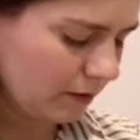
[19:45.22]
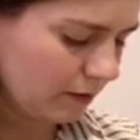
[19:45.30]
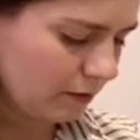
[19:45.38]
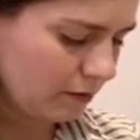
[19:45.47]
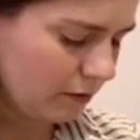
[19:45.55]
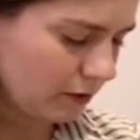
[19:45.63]

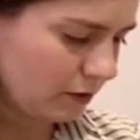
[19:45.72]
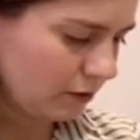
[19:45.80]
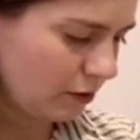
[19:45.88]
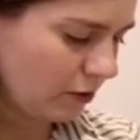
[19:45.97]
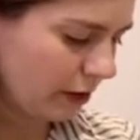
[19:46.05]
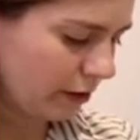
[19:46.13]
Oh, it's
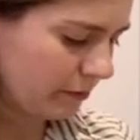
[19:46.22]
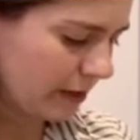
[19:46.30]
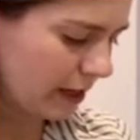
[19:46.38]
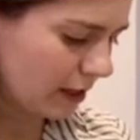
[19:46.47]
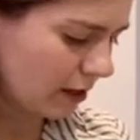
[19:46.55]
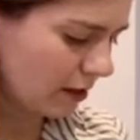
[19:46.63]
so
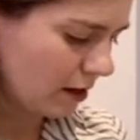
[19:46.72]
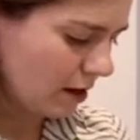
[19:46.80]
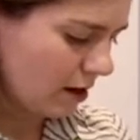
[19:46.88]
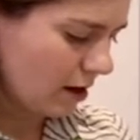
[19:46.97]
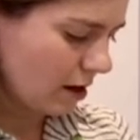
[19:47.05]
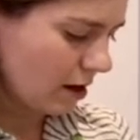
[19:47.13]
aromatic.
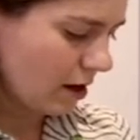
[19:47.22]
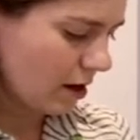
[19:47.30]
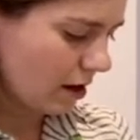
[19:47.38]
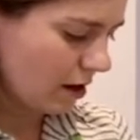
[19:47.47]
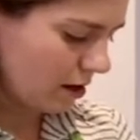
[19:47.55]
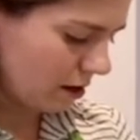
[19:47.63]

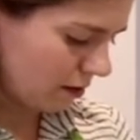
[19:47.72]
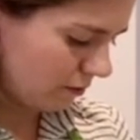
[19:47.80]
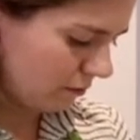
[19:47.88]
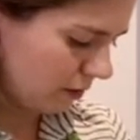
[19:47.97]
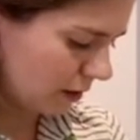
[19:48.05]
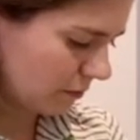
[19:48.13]
And
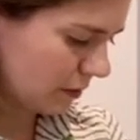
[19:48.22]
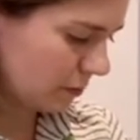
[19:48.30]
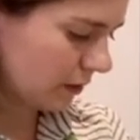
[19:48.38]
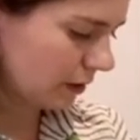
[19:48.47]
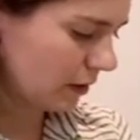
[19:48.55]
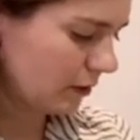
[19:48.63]
I'm
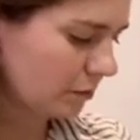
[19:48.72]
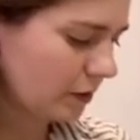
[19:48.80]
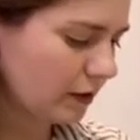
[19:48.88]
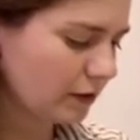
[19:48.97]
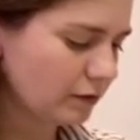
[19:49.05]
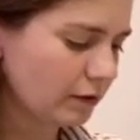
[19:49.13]
spilling it,
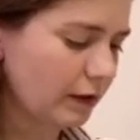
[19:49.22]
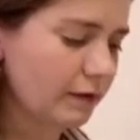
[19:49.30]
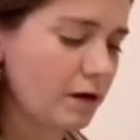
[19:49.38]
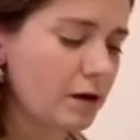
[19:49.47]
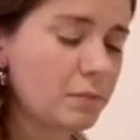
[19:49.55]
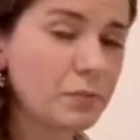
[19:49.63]
but that's okay.
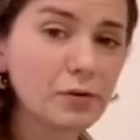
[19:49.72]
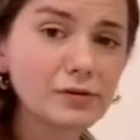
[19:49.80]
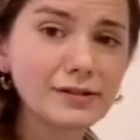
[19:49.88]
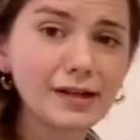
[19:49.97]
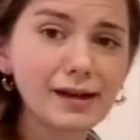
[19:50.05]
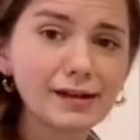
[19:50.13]
On both
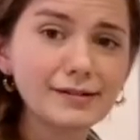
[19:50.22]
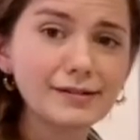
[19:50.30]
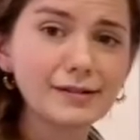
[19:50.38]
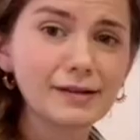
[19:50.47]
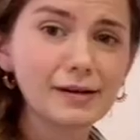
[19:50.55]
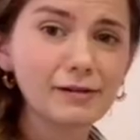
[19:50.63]

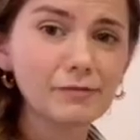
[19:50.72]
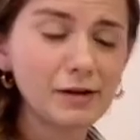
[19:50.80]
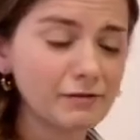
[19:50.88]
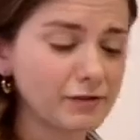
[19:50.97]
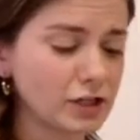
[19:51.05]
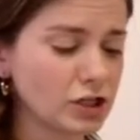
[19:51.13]
sides of my
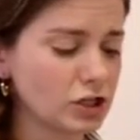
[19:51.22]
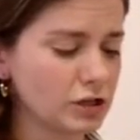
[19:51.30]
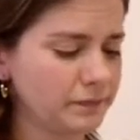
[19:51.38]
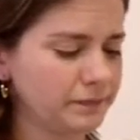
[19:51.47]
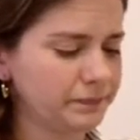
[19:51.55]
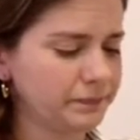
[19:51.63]
fish.
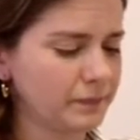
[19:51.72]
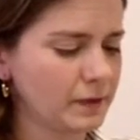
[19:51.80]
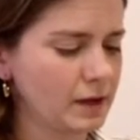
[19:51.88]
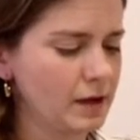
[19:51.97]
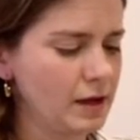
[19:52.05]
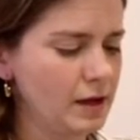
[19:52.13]

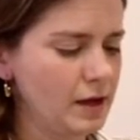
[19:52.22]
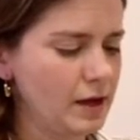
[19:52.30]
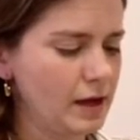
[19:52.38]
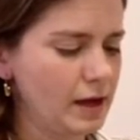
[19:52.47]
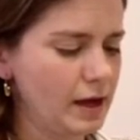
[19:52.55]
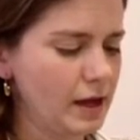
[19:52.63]

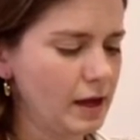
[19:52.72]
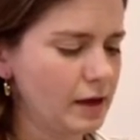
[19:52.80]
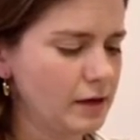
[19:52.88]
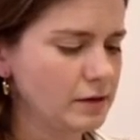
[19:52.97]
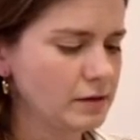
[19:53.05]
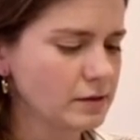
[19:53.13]

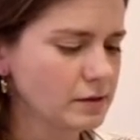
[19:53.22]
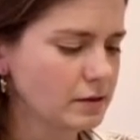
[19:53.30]
And